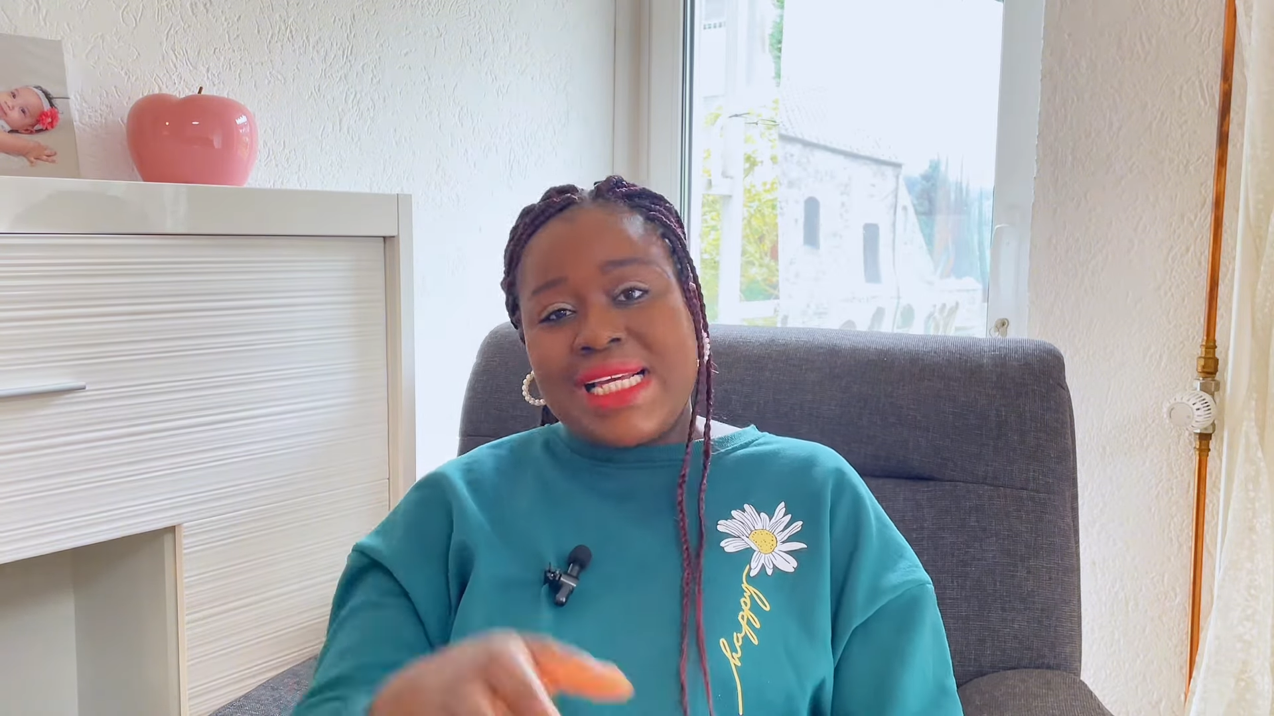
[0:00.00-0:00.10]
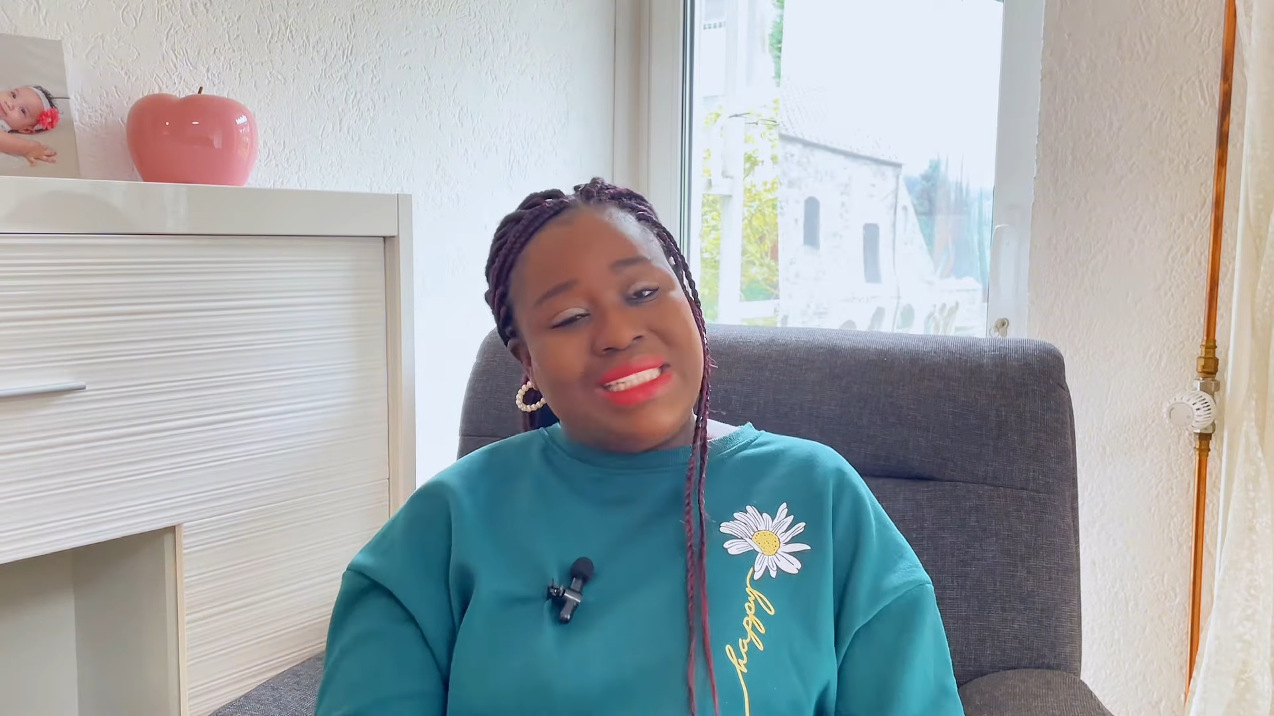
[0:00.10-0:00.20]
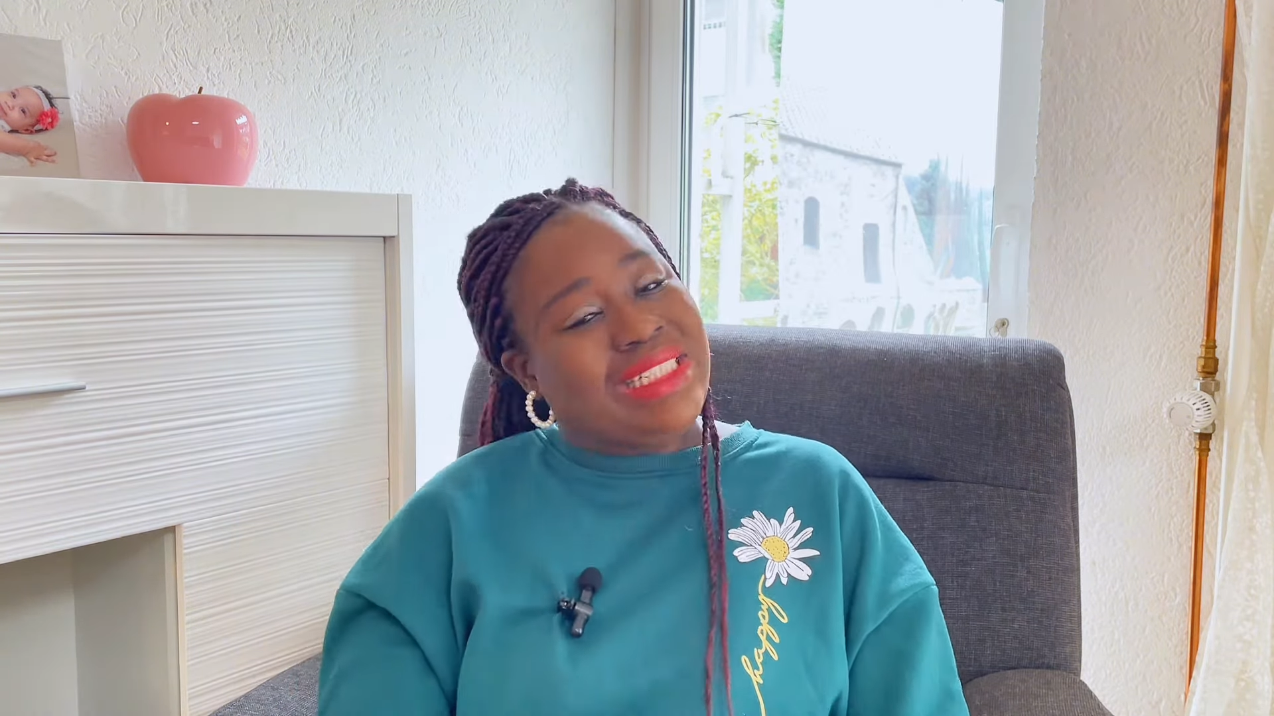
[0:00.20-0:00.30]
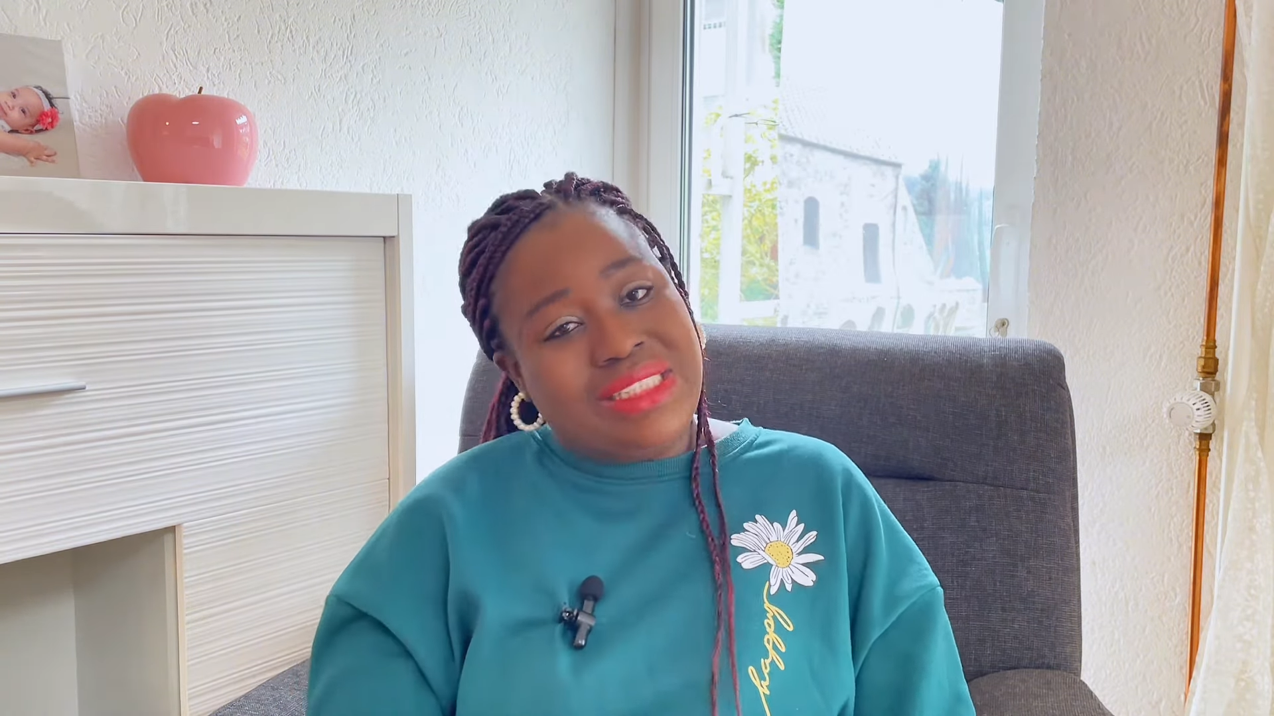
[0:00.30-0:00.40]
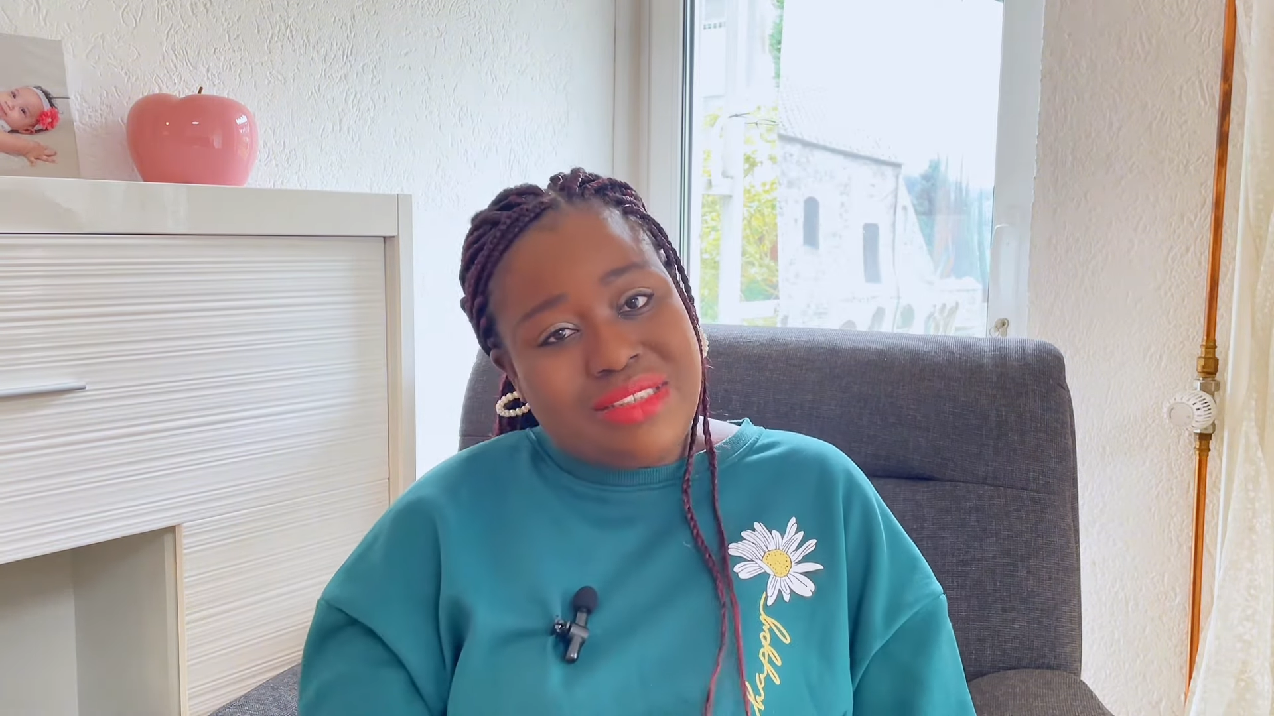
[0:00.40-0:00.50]

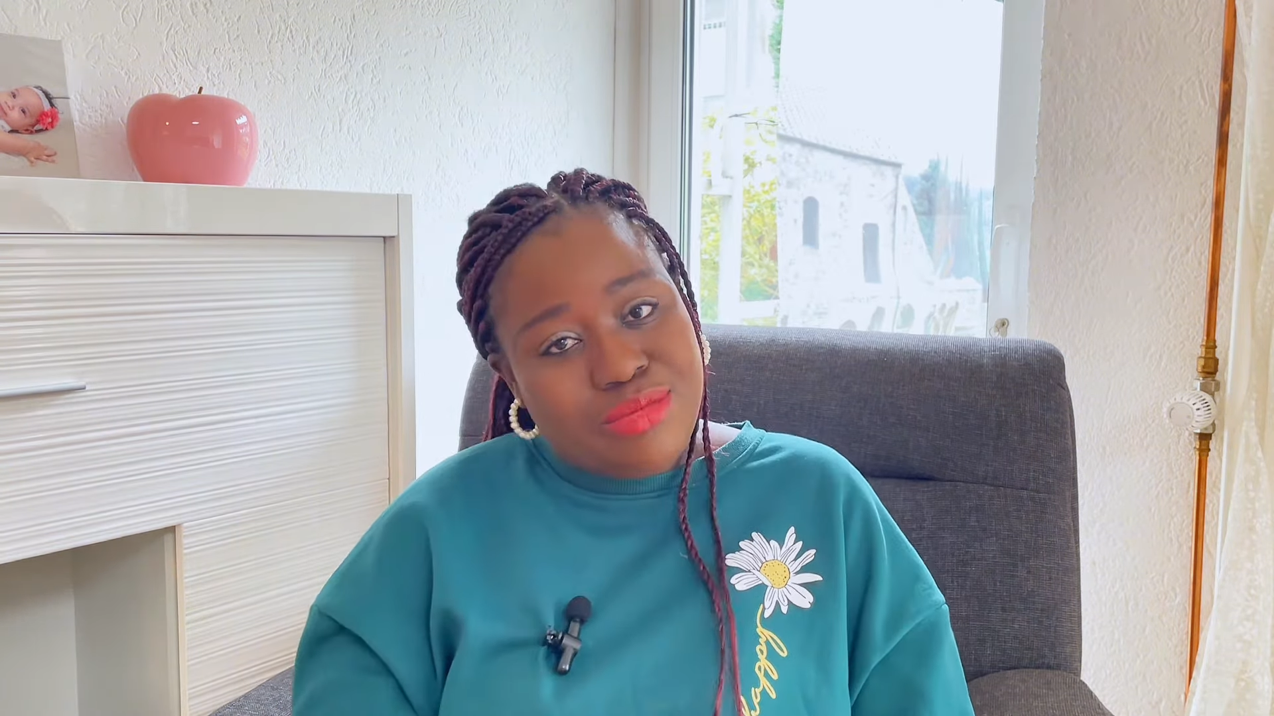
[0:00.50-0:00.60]
kitchen